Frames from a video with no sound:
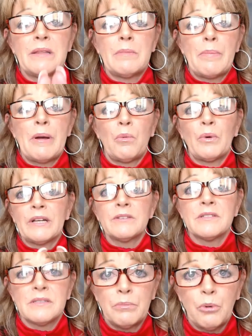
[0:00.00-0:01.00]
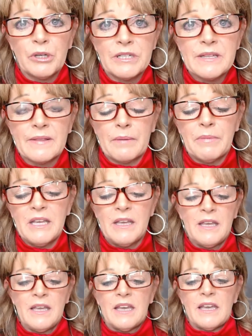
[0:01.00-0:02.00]
to them about what else is important to them.
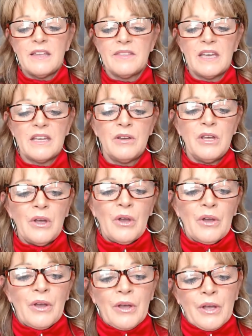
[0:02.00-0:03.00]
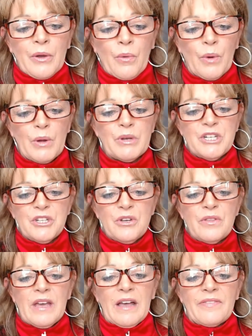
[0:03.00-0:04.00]
And then when we
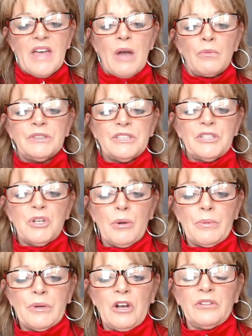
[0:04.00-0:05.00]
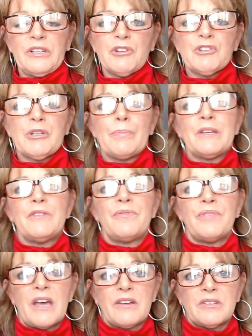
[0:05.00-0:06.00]
do that, that will determine our leadership
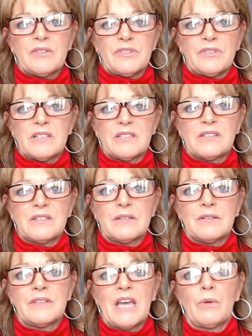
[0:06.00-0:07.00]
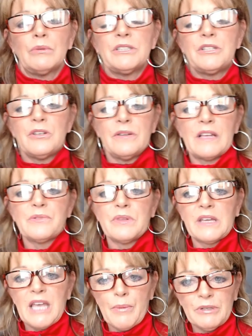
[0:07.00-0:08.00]
effectiveness. That's
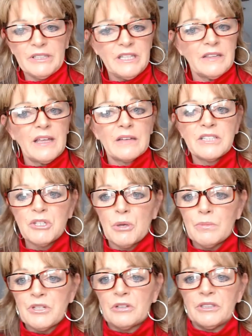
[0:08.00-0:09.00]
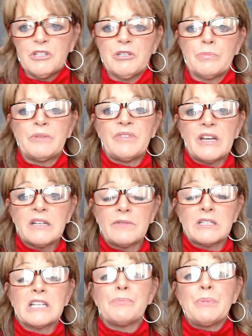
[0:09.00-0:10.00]
with a capital E. That determines our leadership
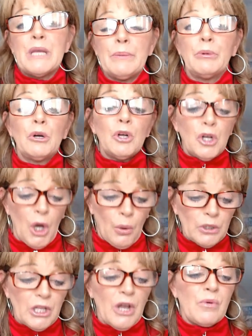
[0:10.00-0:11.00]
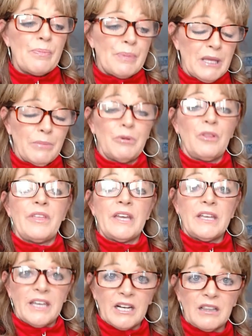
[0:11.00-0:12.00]
effectiveness, because people go along with people
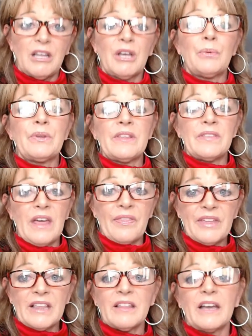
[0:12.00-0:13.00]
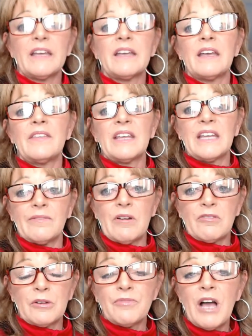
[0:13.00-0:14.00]
they get along with and that they like, and they give
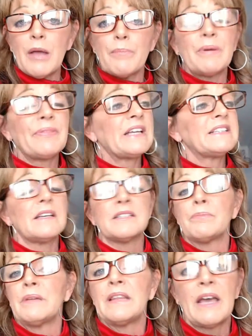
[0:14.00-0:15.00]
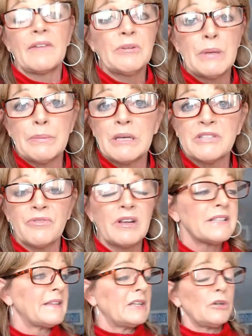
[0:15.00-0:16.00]
out a vibe. But that doesn't mean they have to be best
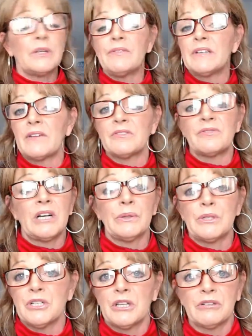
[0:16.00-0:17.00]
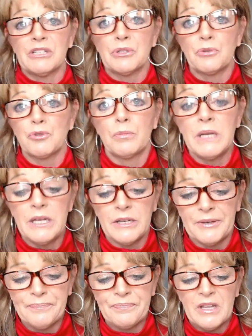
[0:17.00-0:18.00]
friends. They don't even have to follow each other on social
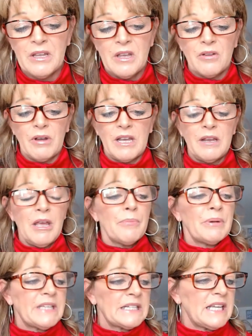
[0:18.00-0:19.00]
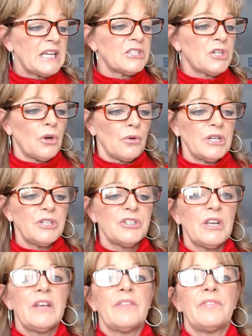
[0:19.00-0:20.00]
media, right? But that takes
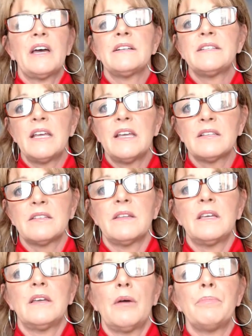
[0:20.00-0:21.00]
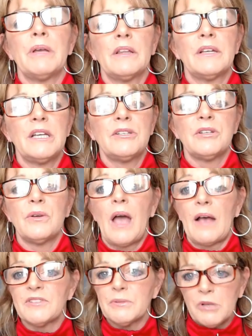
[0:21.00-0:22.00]
courage. That takes the ability to
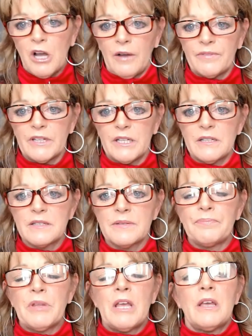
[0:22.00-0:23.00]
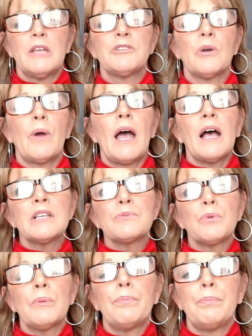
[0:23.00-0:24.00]
have some confidence. And so as
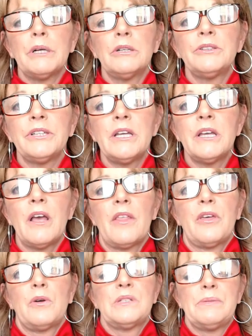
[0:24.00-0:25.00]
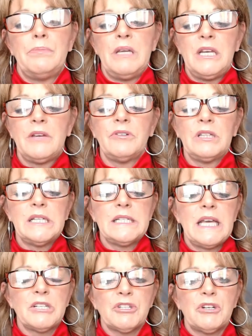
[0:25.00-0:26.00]
we're building those meaningful and
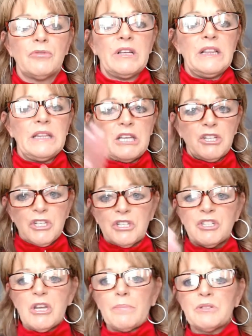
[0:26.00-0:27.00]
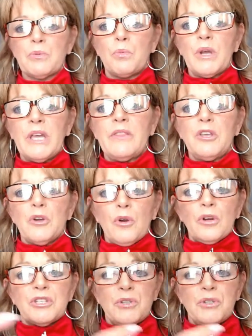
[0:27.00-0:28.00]
intentional relationships with
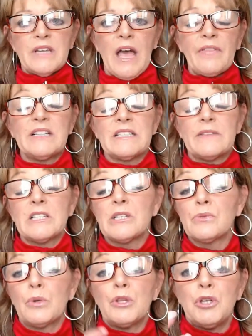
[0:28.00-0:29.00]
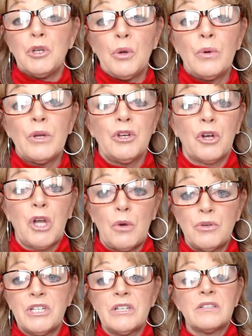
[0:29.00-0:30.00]
your student athletes, and this is with you and your
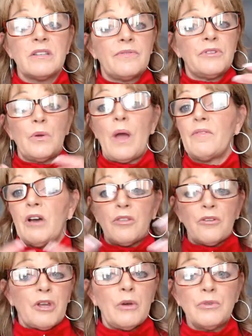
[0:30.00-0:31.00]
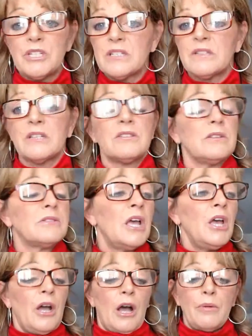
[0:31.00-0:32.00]
coaches, if you have other coaches, this is
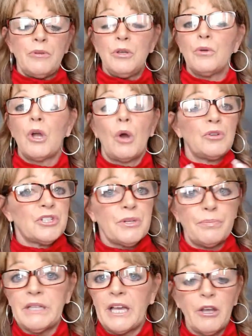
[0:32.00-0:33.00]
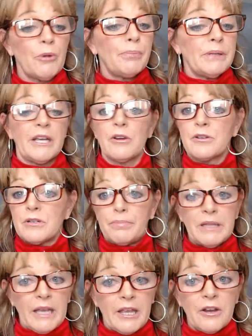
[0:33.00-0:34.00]
you coach to player, player to
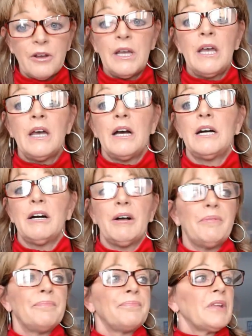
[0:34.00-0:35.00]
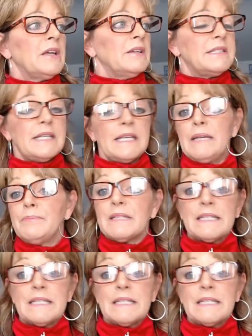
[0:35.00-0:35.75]
player, team to